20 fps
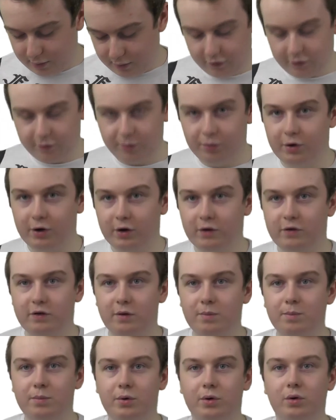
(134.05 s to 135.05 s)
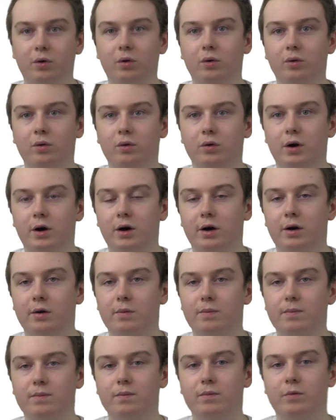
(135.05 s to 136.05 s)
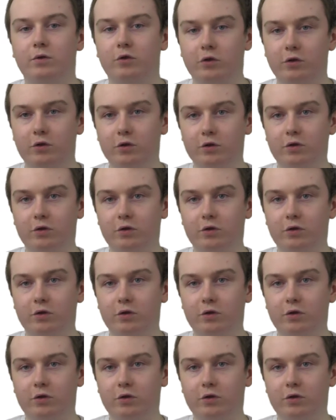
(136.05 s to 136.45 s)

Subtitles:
This is a pretty simple, just